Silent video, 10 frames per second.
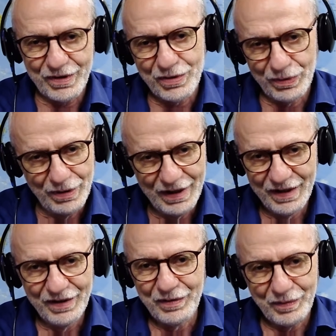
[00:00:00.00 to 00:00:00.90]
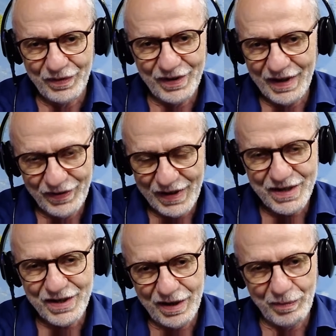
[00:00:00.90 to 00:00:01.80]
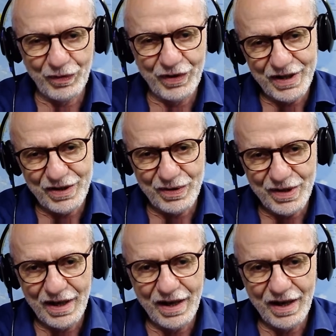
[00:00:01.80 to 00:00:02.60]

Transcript: So that's some of the reasons.